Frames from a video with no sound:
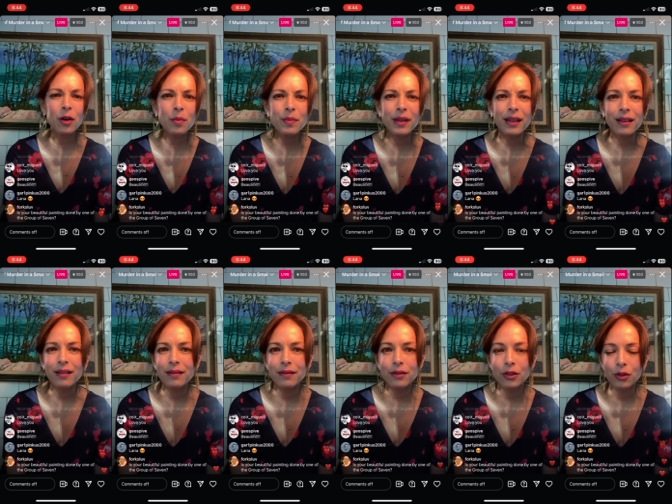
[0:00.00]
of the
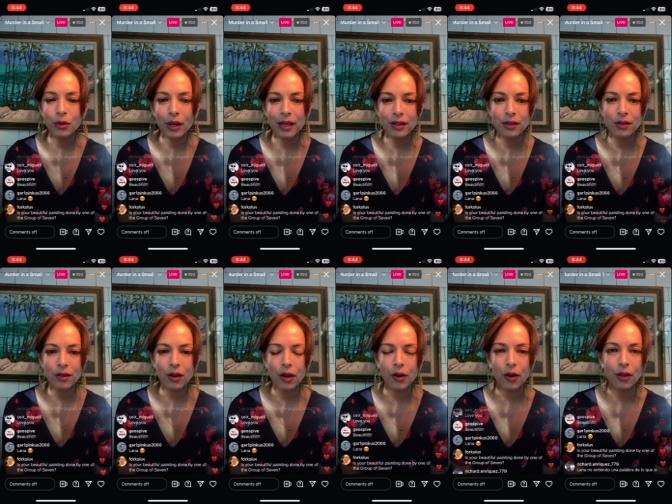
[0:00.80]
chapter.
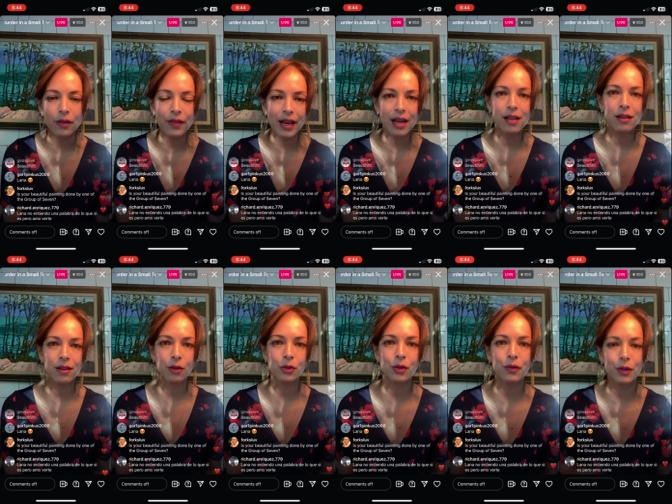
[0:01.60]
Um, I
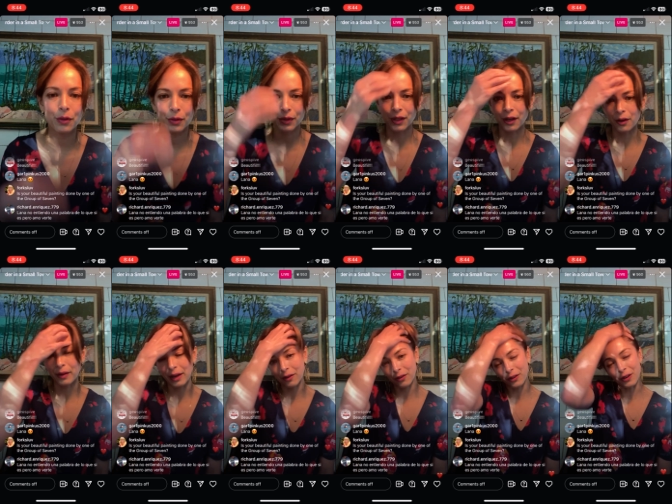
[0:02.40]
hope that
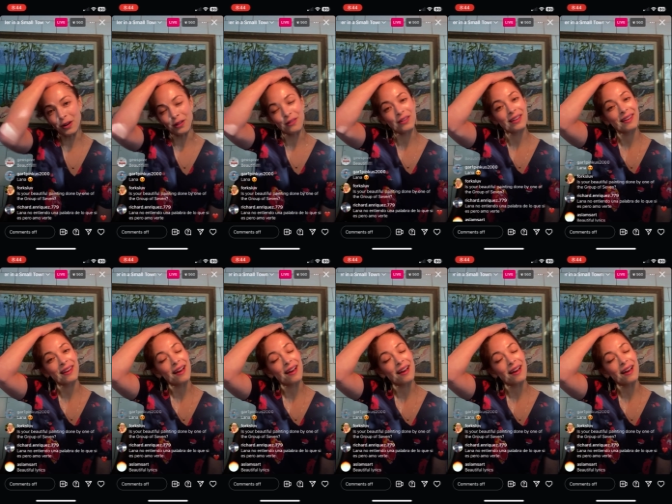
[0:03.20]
you guys got all.